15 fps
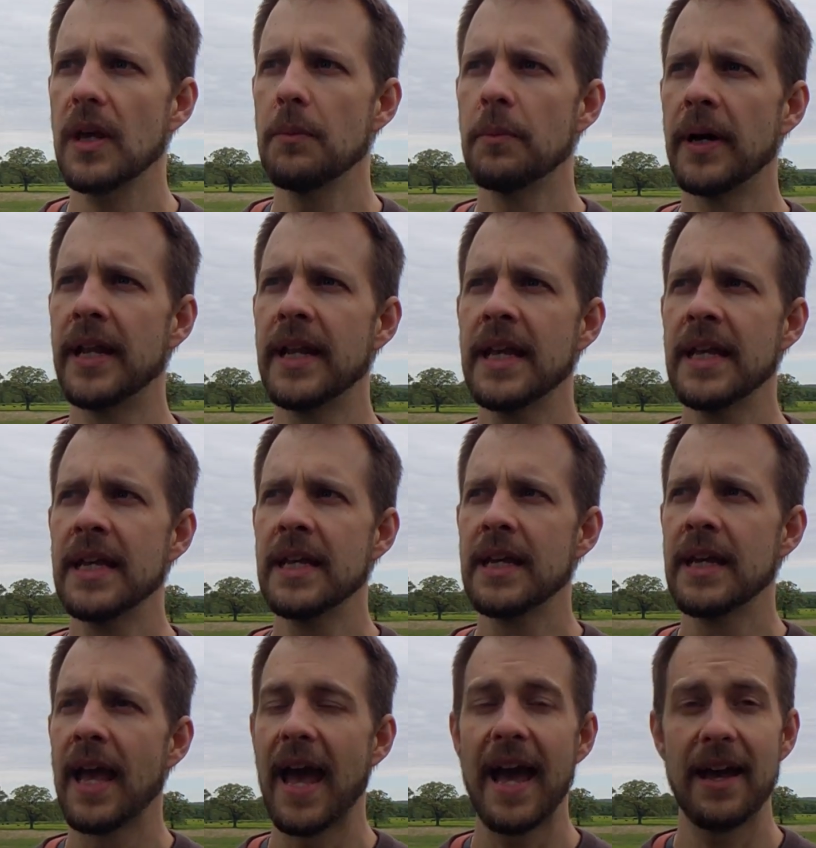But
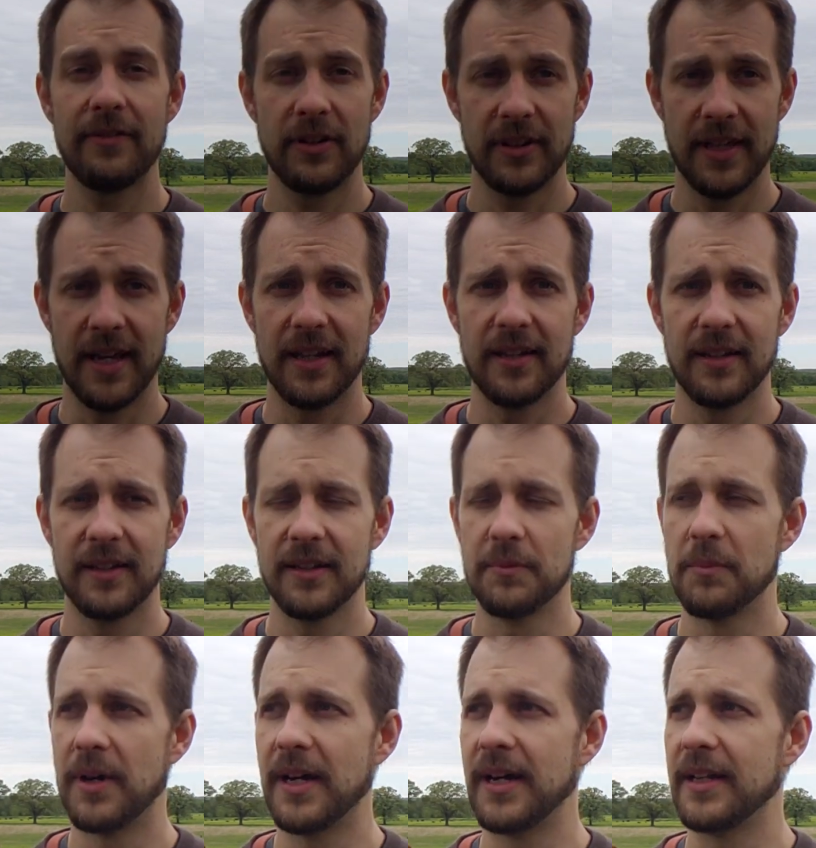having that in
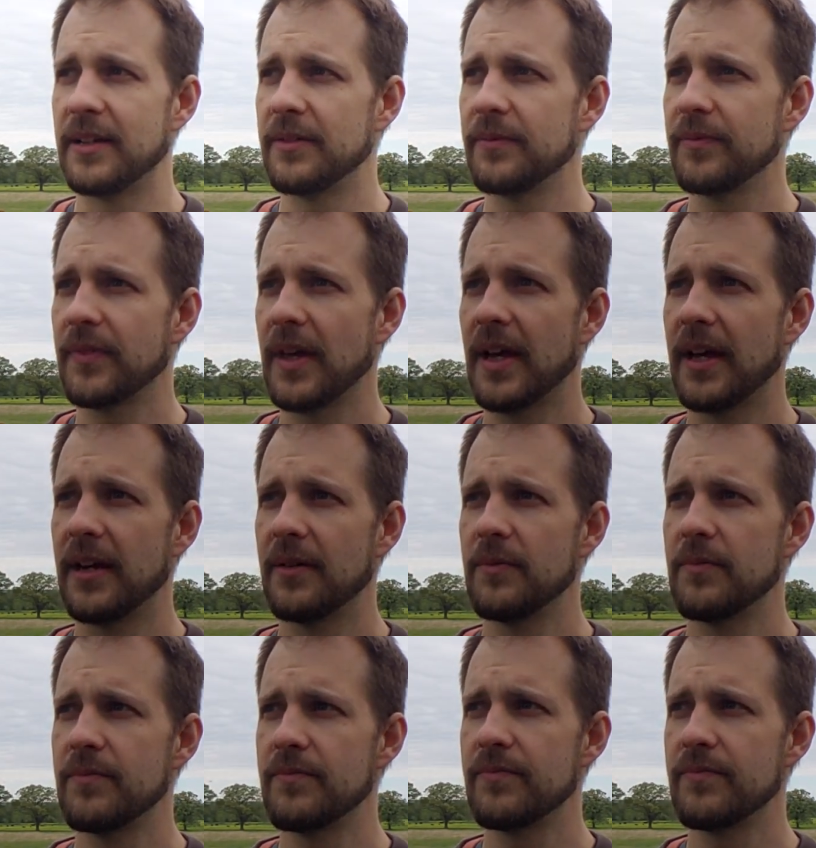mind, um,